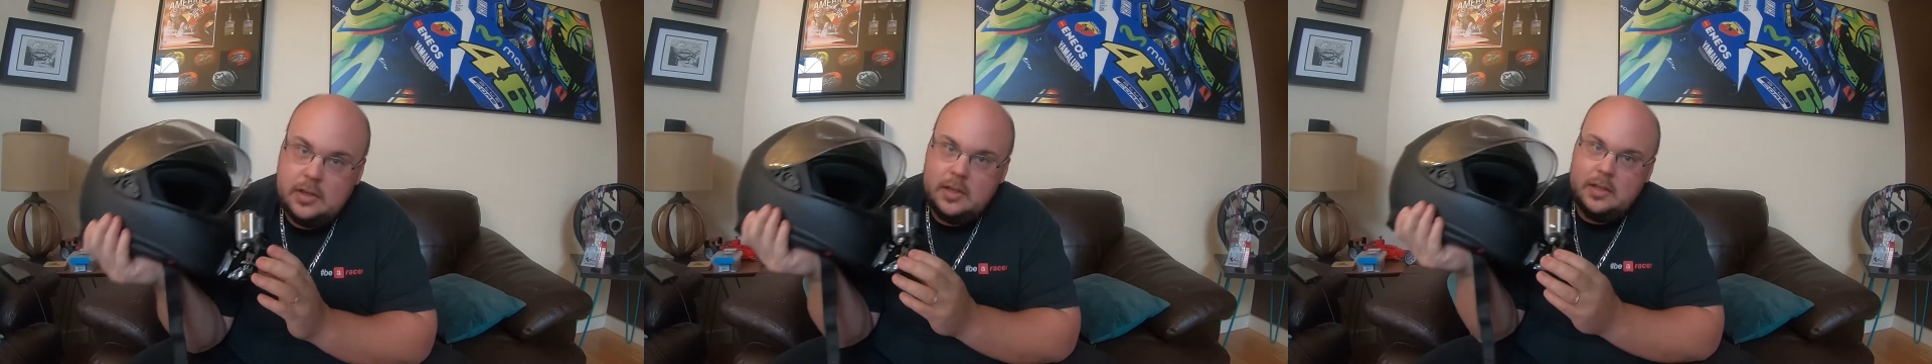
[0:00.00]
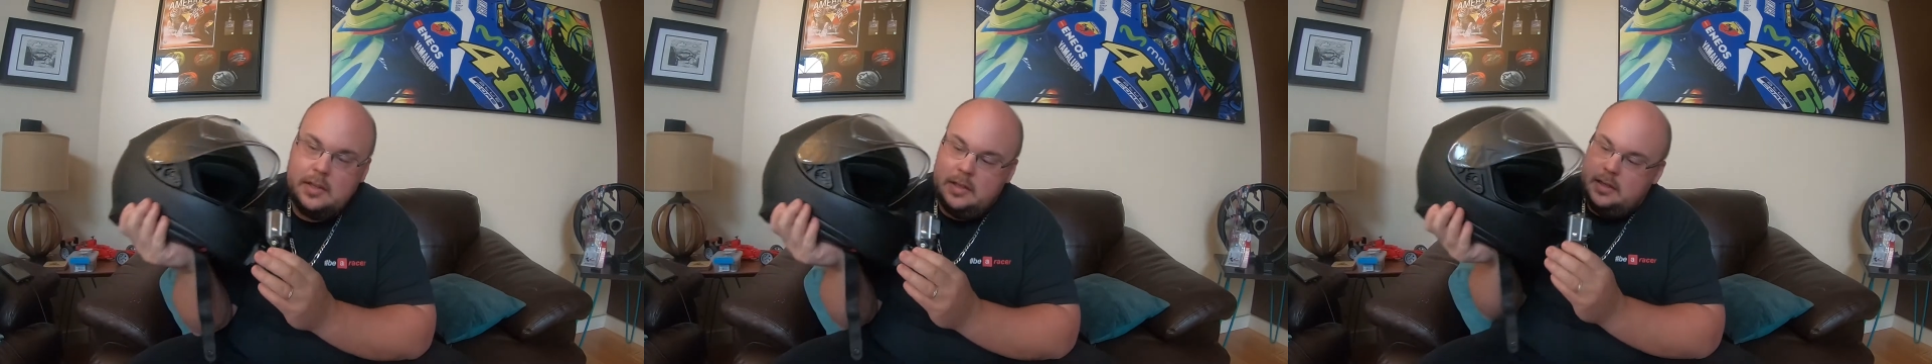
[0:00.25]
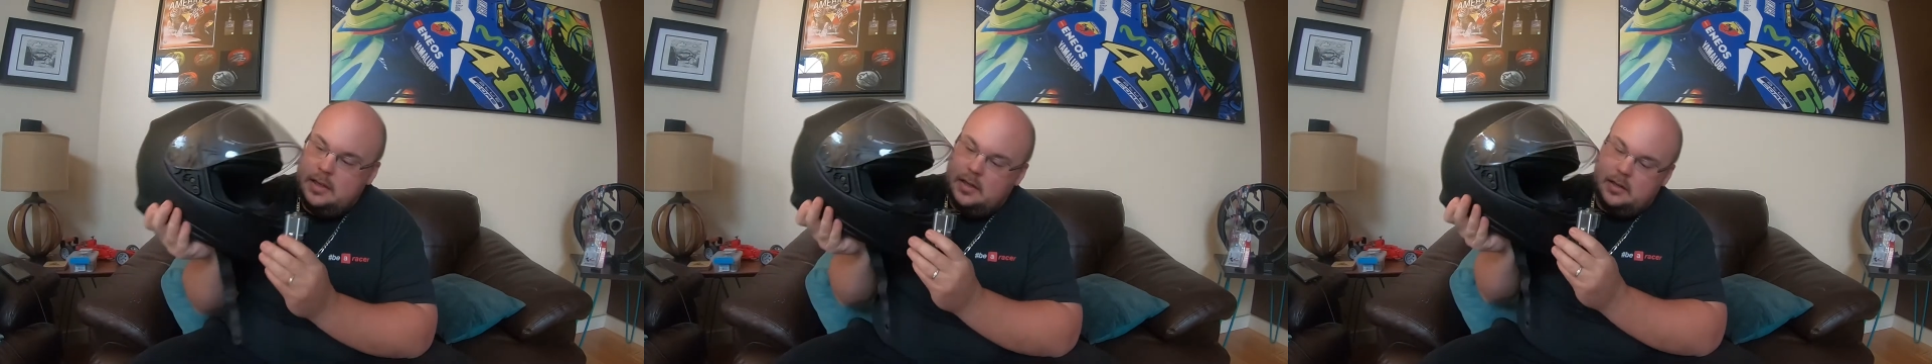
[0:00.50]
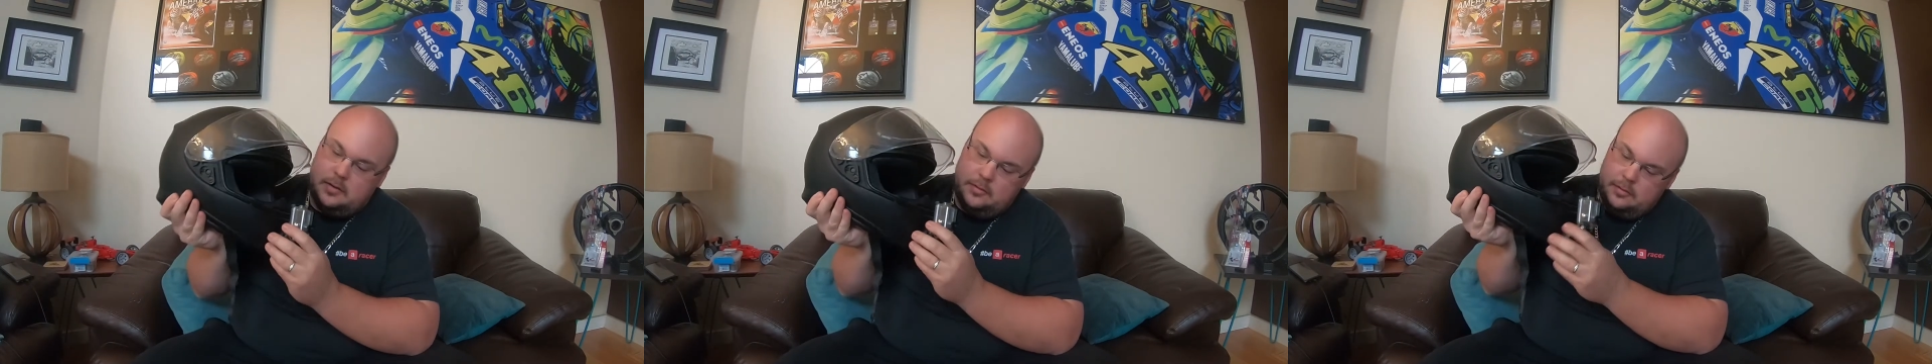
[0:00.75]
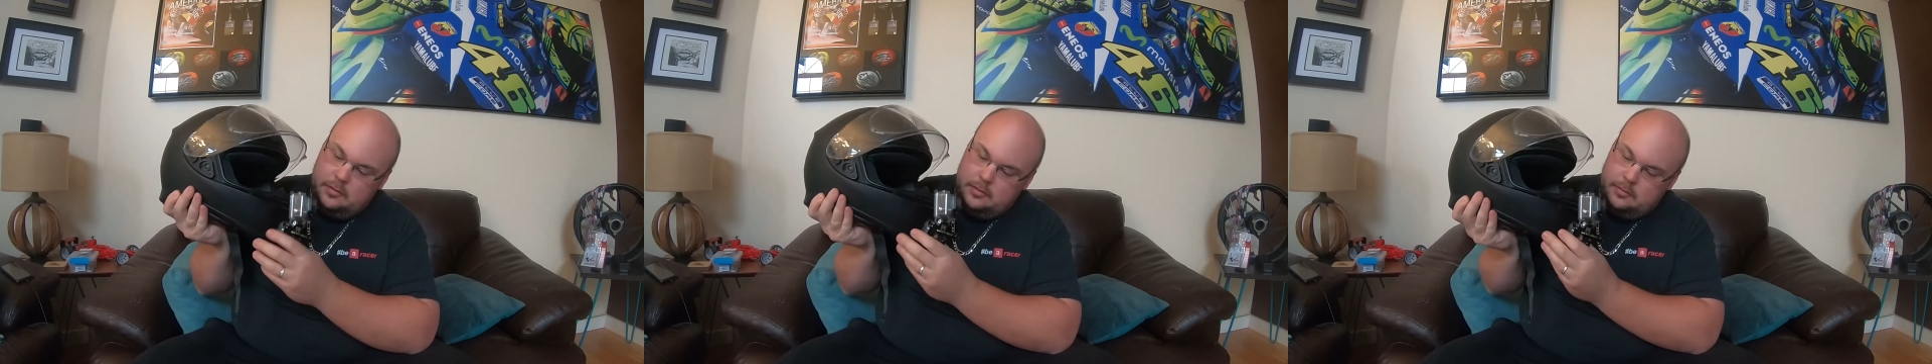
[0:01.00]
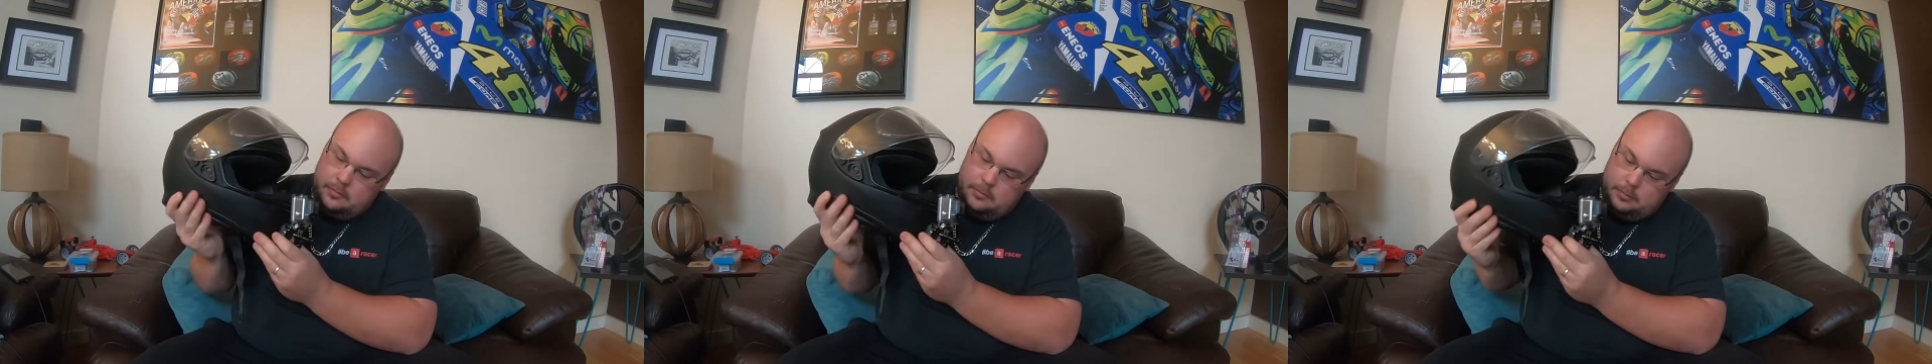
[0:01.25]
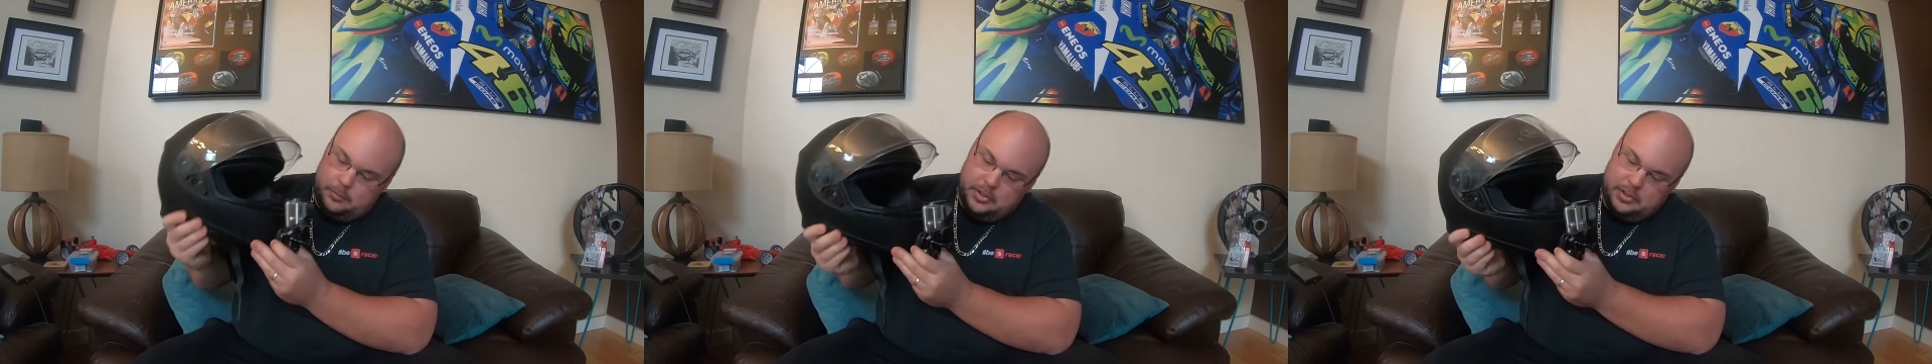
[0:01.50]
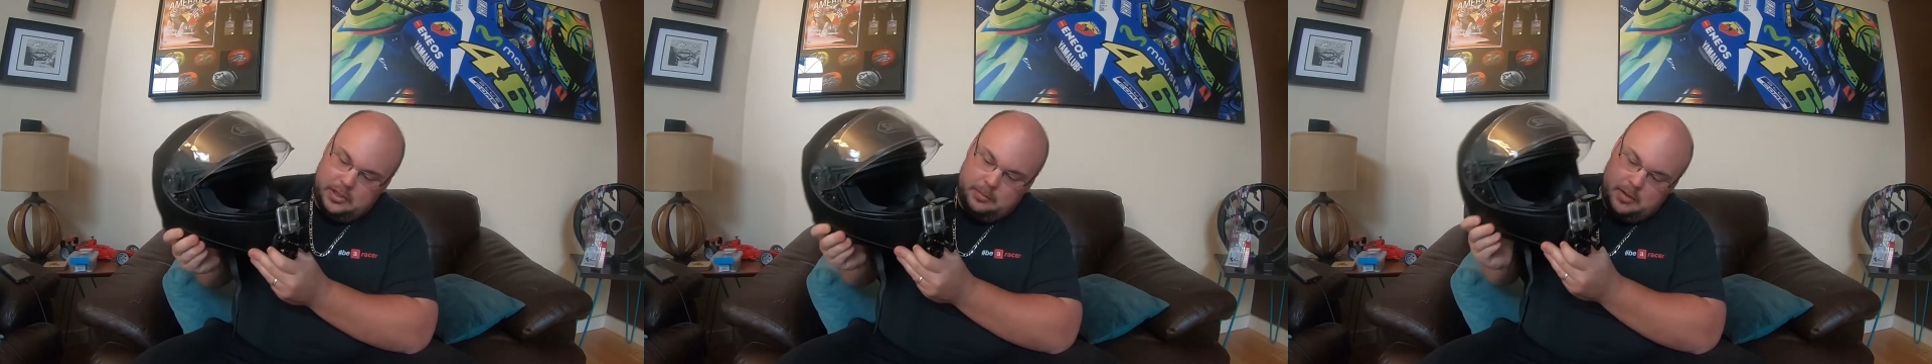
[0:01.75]
the
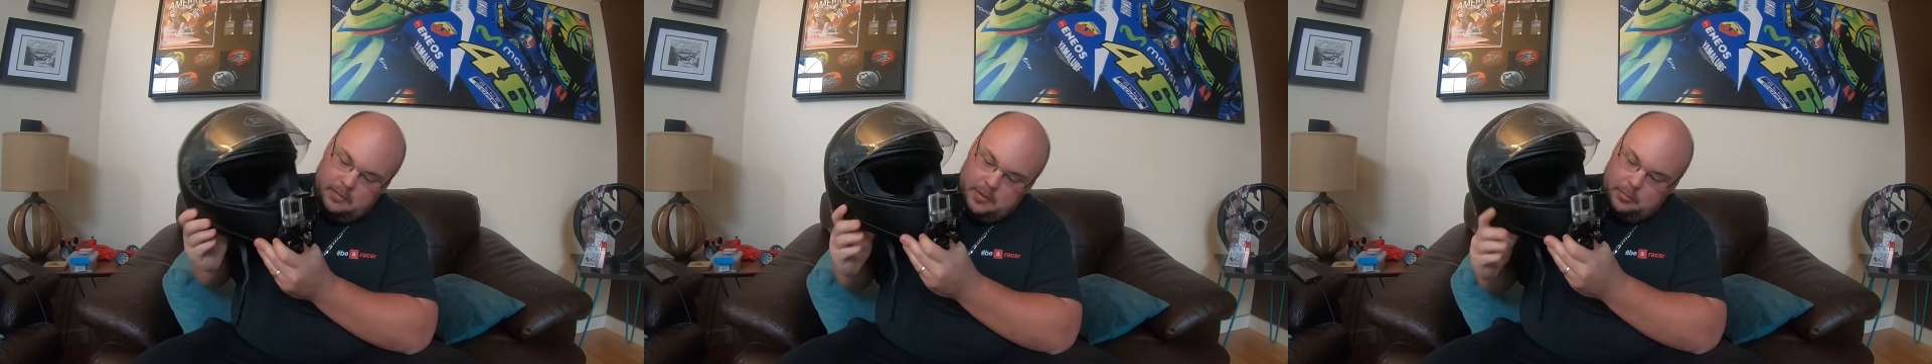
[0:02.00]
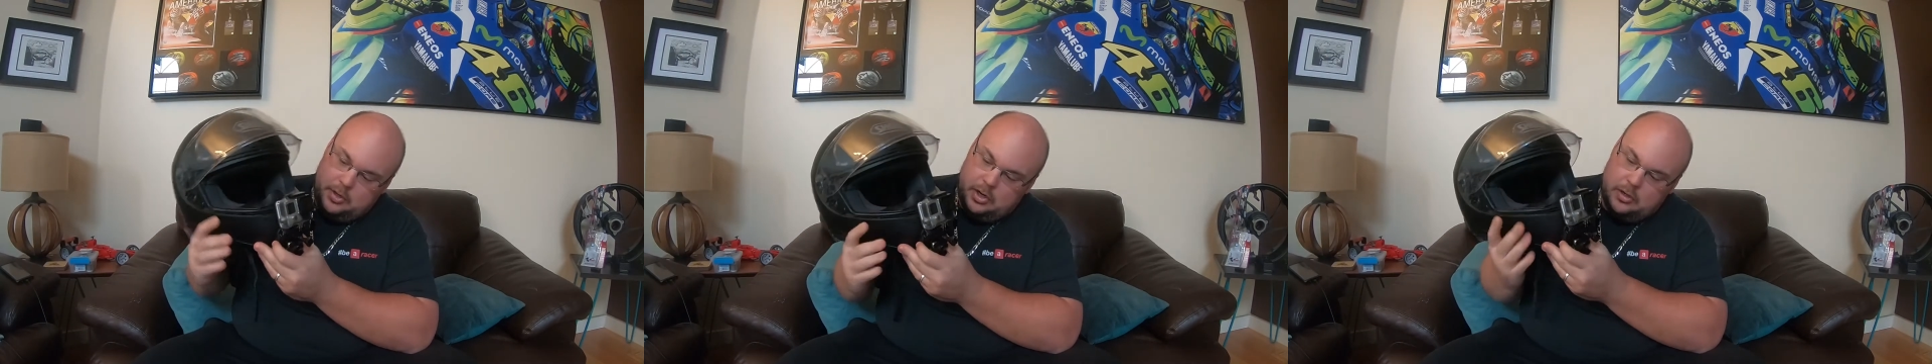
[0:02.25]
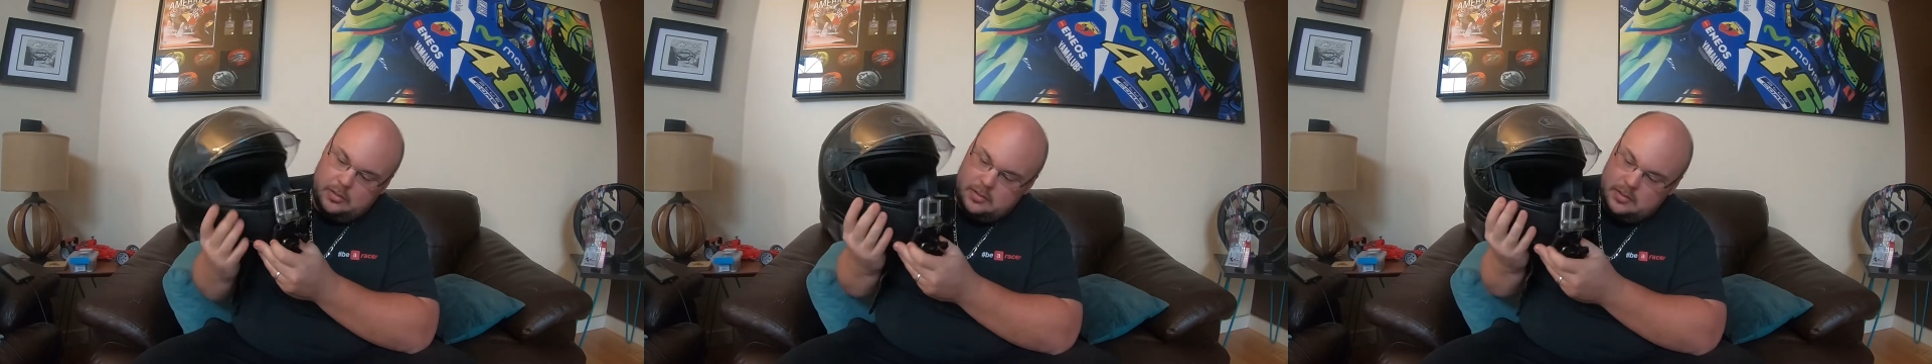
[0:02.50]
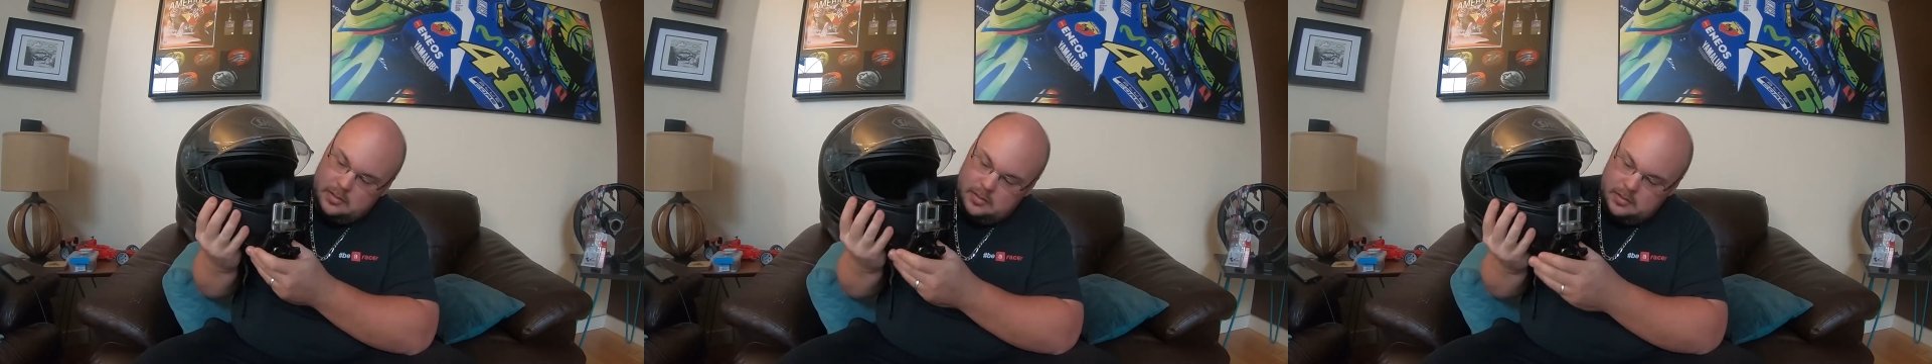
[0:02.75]
buildup of the parts,